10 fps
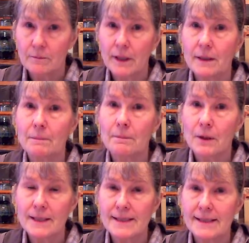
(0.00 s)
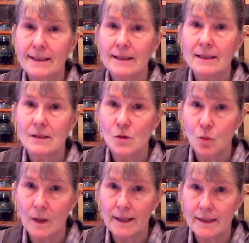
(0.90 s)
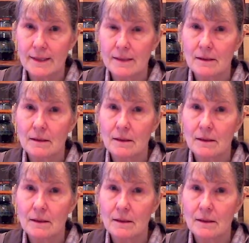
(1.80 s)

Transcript: by embracing His ways